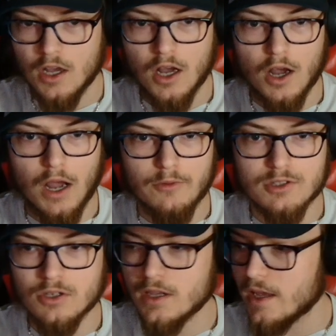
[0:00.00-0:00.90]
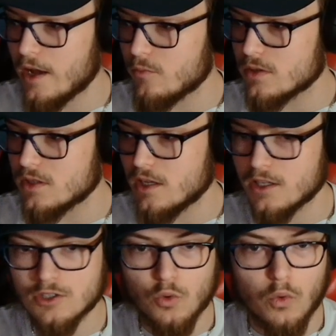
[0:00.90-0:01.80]
I was looking at with the
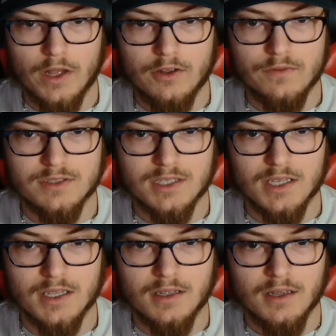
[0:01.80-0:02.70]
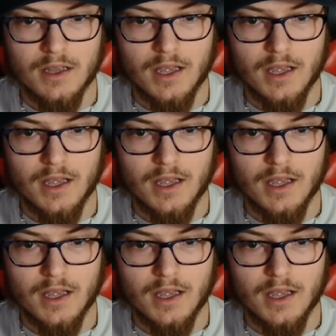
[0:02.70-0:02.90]
12Z,